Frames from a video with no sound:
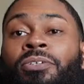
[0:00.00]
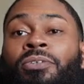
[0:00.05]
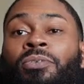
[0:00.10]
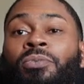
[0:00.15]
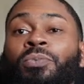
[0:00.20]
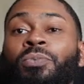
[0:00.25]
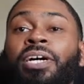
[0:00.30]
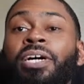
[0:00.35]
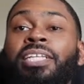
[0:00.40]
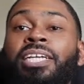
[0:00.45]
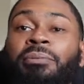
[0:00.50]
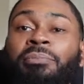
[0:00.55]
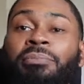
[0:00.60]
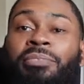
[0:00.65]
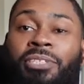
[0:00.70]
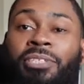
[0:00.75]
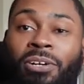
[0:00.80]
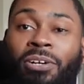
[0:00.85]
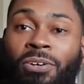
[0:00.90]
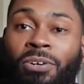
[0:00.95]
What
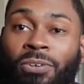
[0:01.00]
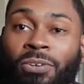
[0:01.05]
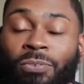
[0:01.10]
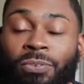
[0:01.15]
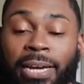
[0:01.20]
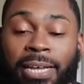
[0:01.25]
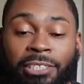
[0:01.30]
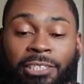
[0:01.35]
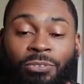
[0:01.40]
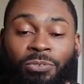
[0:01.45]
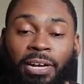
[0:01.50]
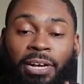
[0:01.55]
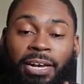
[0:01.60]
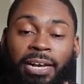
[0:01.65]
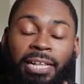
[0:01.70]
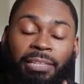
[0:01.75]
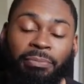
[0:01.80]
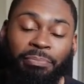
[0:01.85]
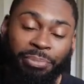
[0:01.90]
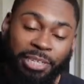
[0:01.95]
up though? Roddy
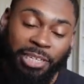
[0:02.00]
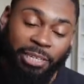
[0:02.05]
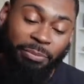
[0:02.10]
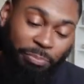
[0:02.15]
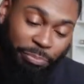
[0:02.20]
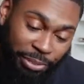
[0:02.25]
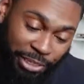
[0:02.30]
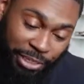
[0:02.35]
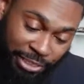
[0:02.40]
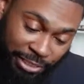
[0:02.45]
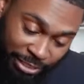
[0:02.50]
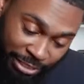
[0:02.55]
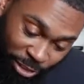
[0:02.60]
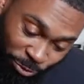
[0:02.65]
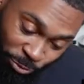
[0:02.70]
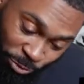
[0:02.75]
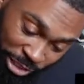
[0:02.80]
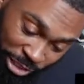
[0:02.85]
Rod, Big Business.